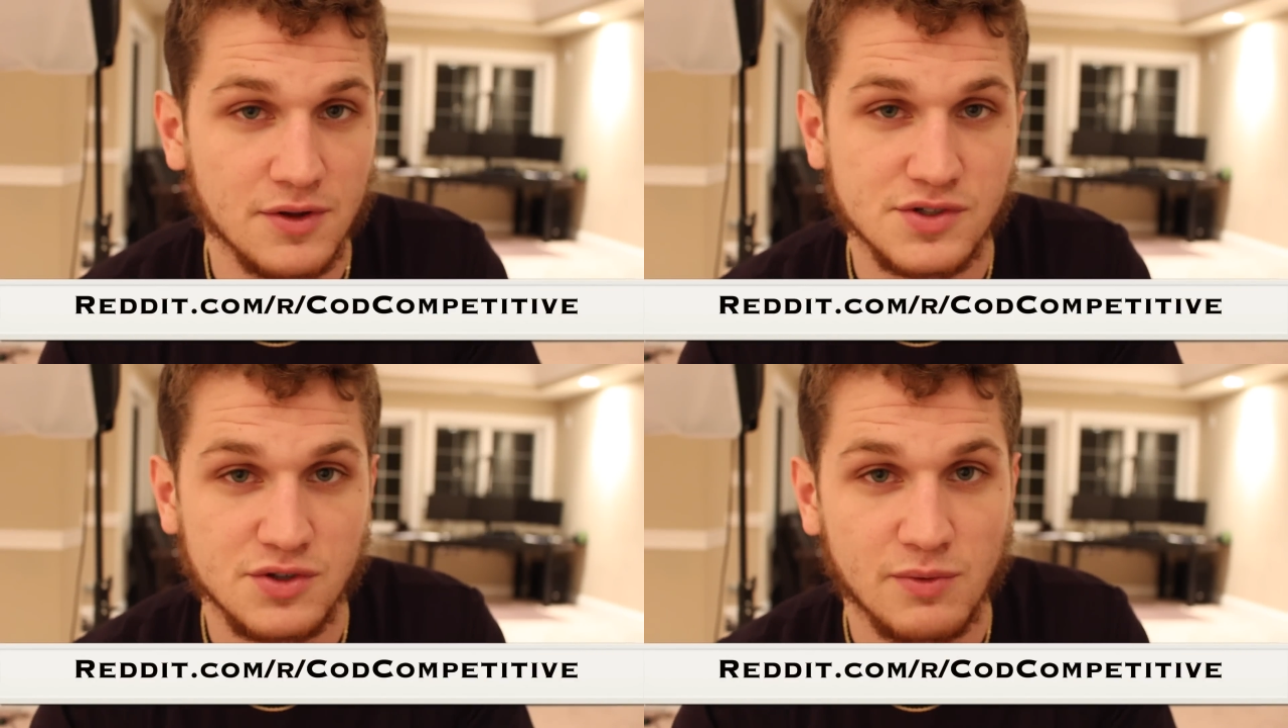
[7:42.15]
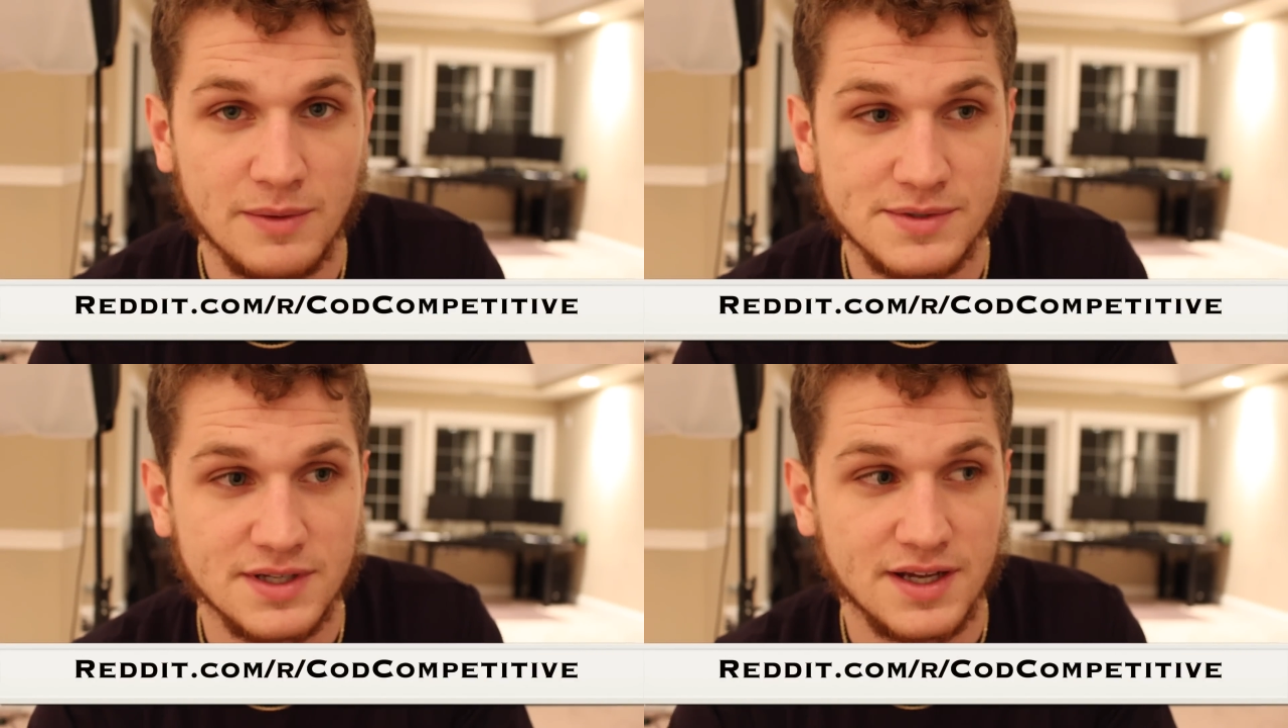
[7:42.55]
Those two
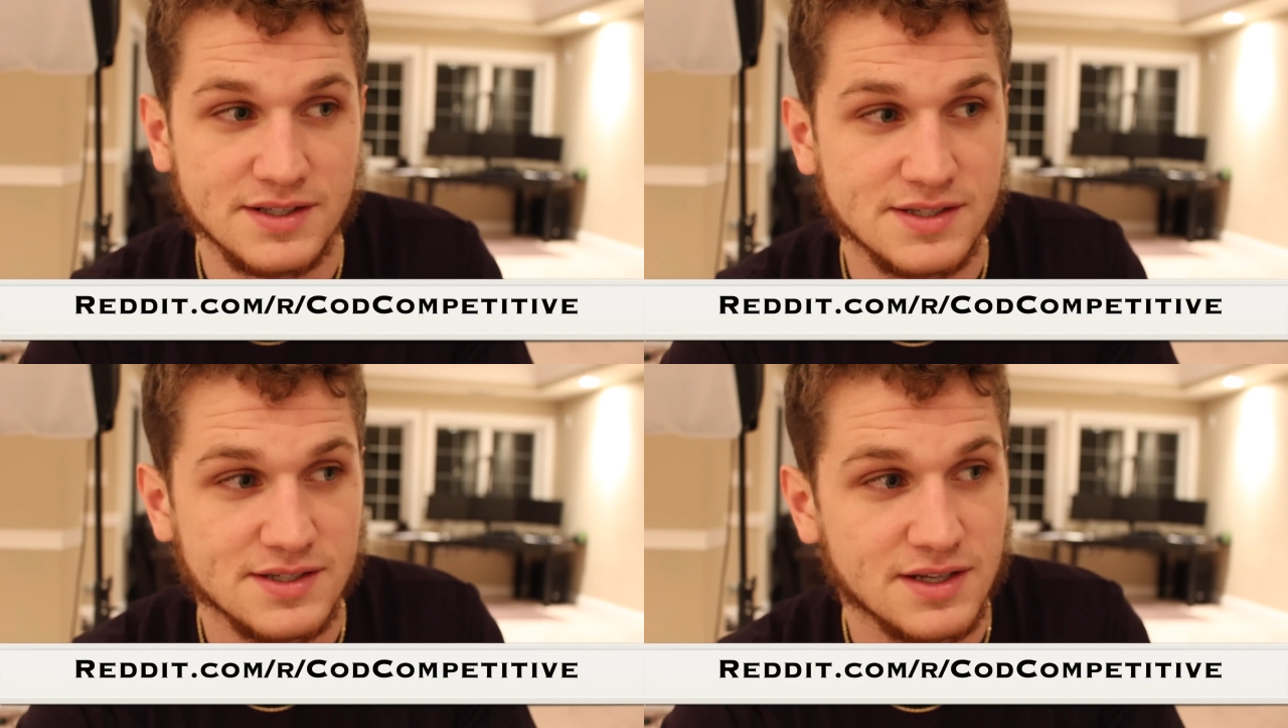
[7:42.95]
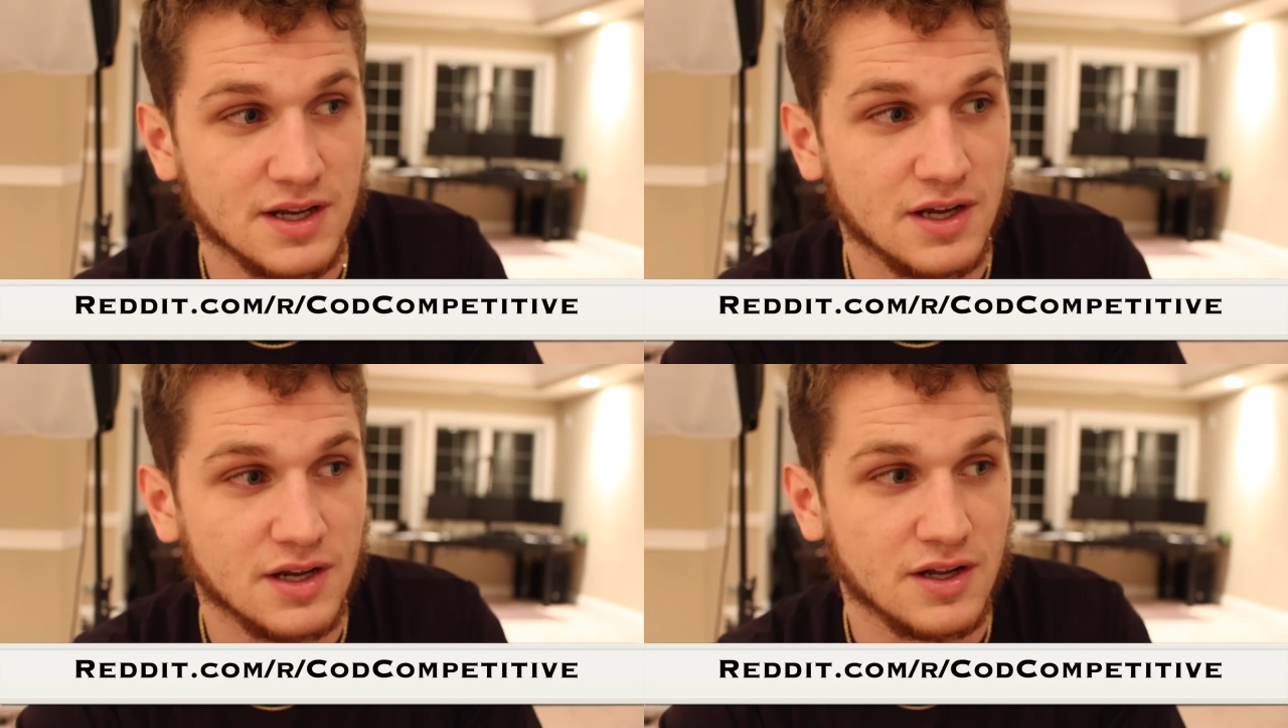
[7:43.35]
websites,
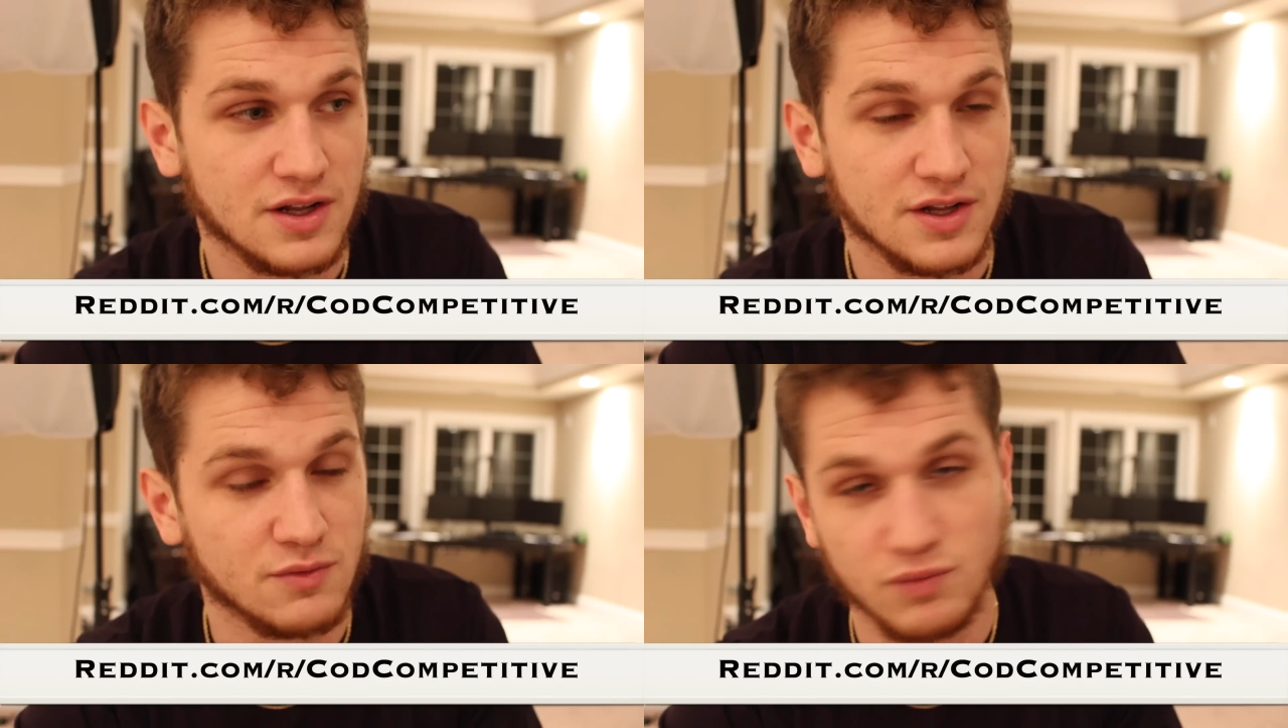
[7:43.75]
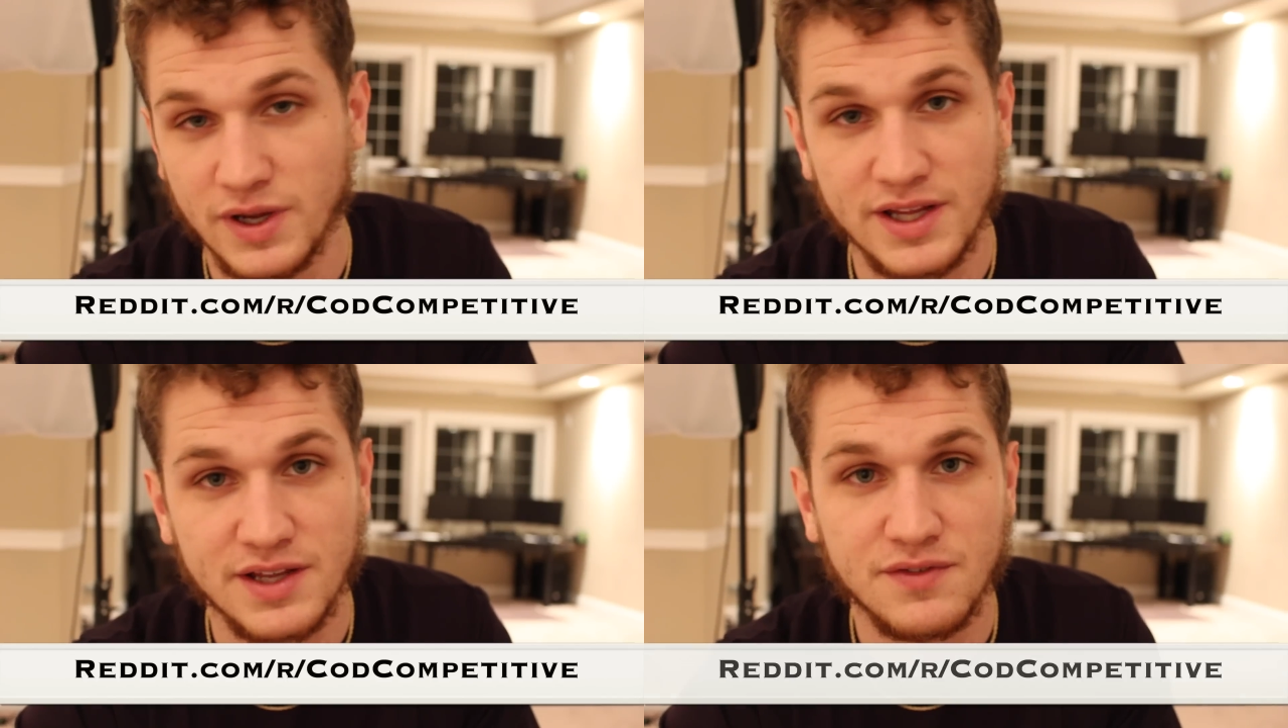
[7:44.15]

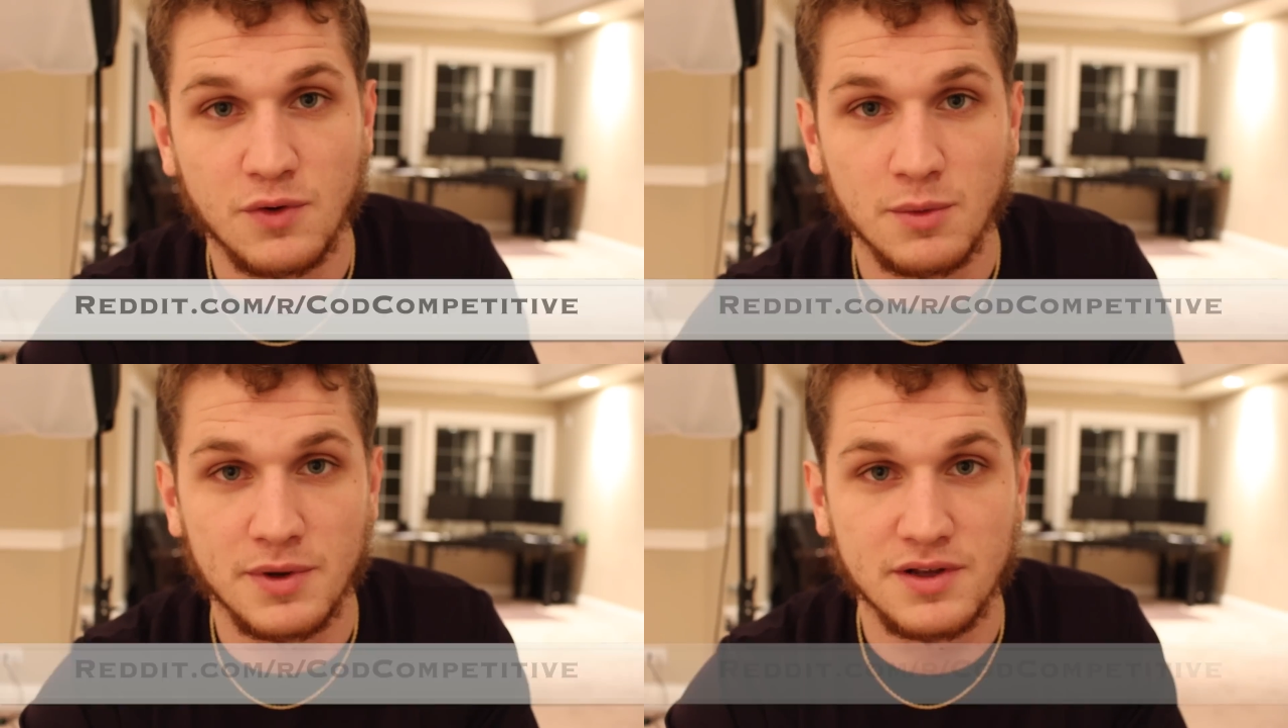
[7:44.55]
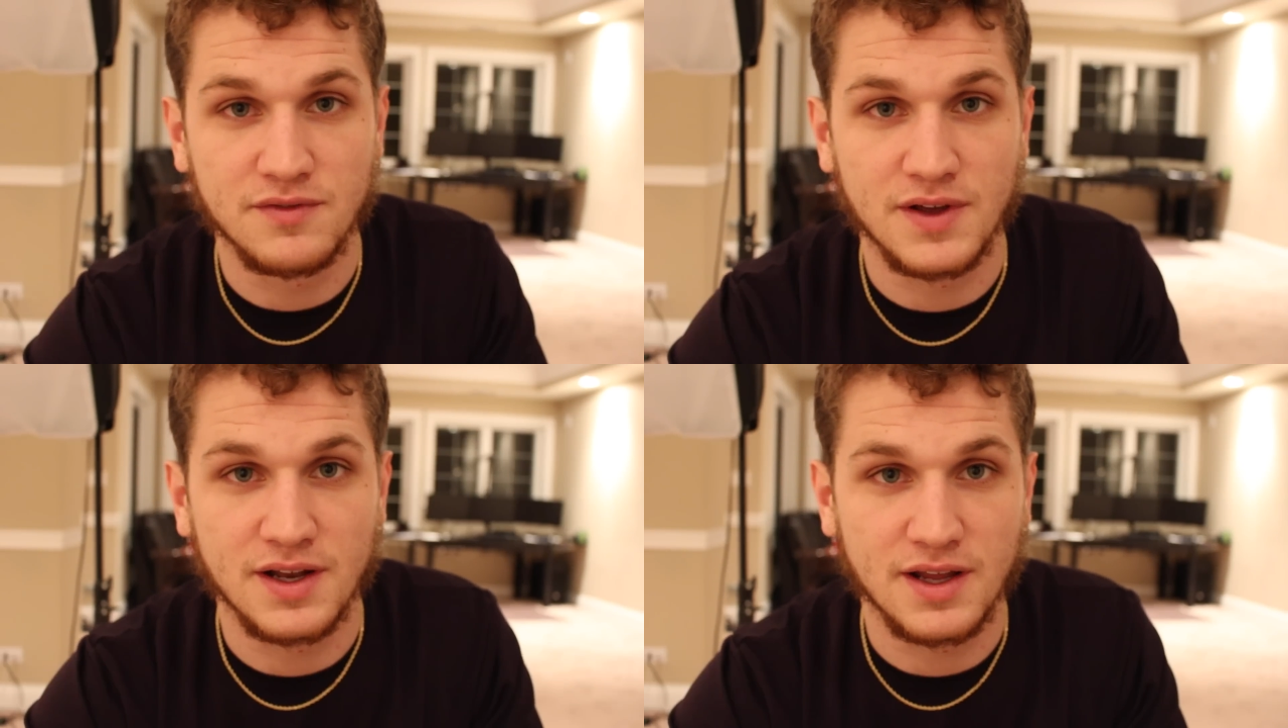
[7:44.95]
really
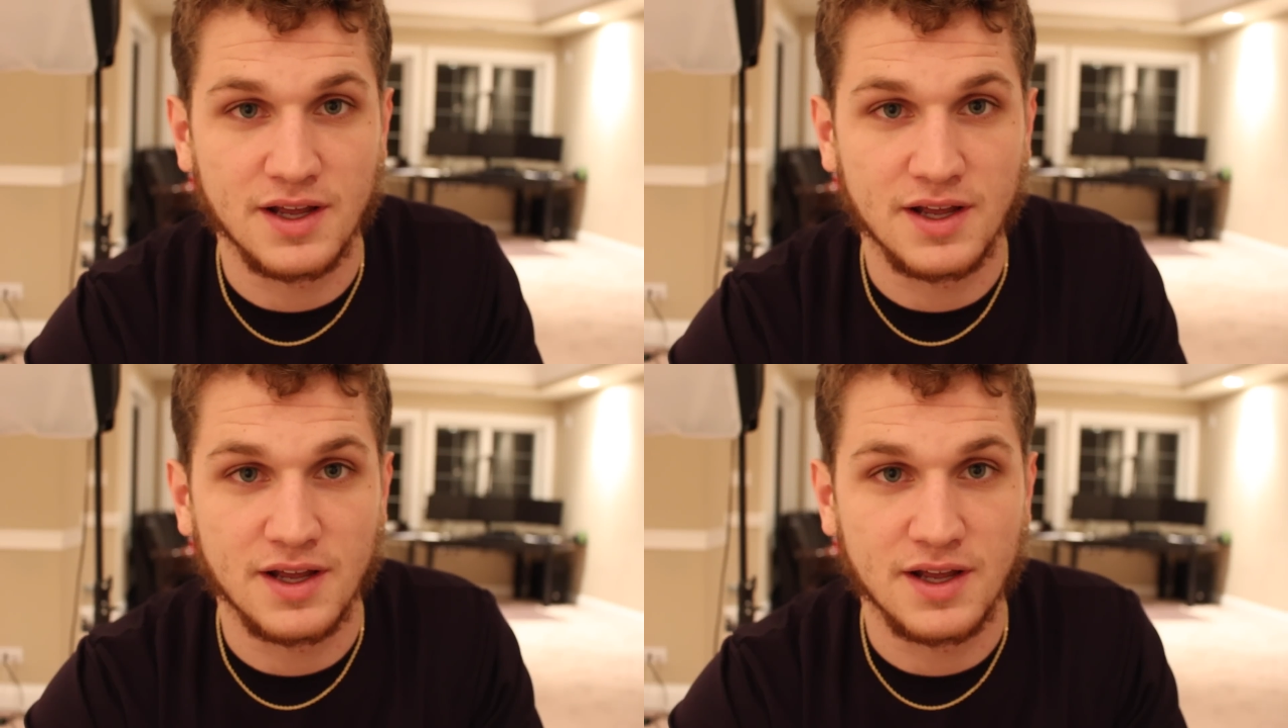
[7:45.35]
informative and